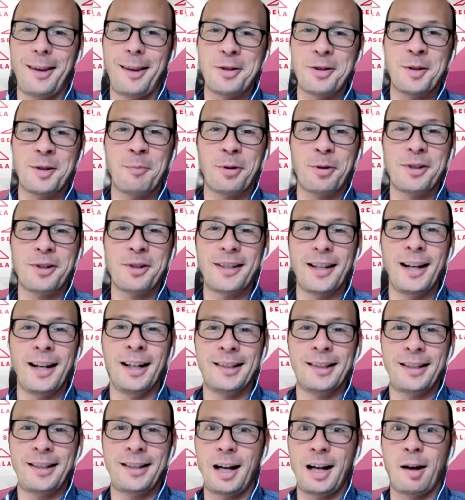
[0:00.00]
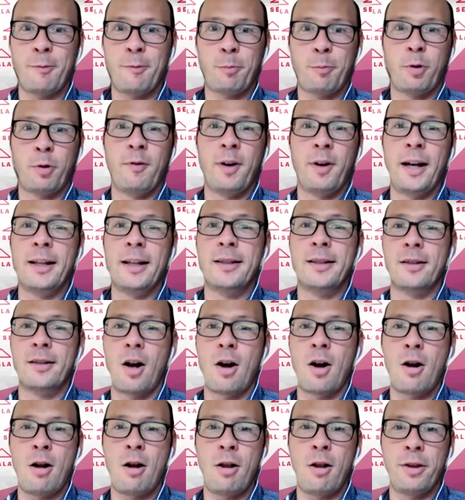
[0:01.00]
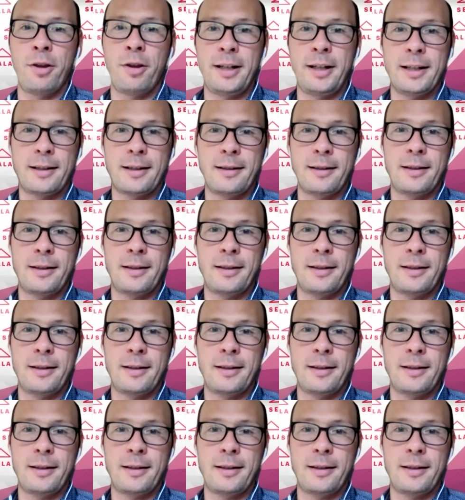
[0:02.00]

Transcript: 1,000% CRF provides all the